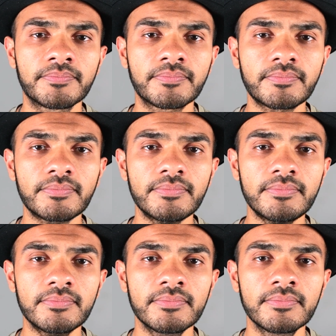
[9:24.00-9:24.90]

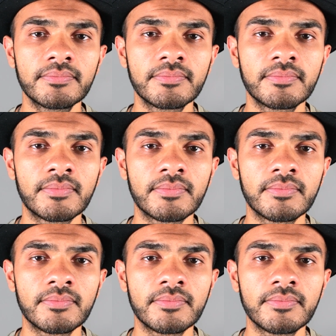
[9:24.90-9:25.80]

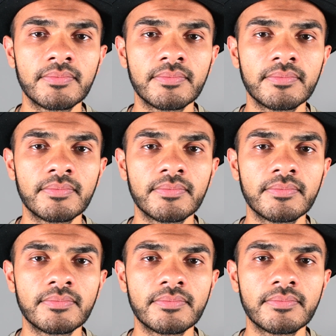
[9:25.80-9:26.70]

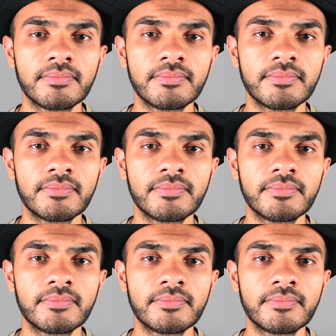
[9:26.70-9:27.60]

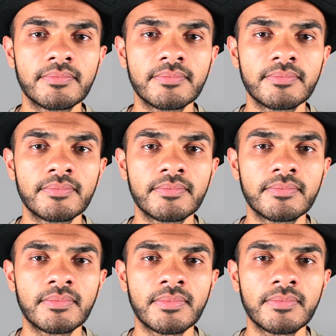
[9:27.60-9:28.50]

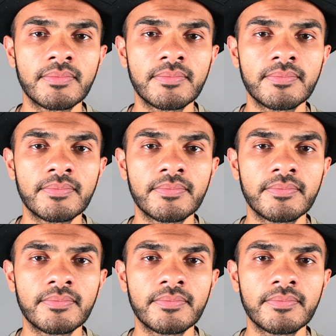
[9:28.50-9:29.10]
(silence)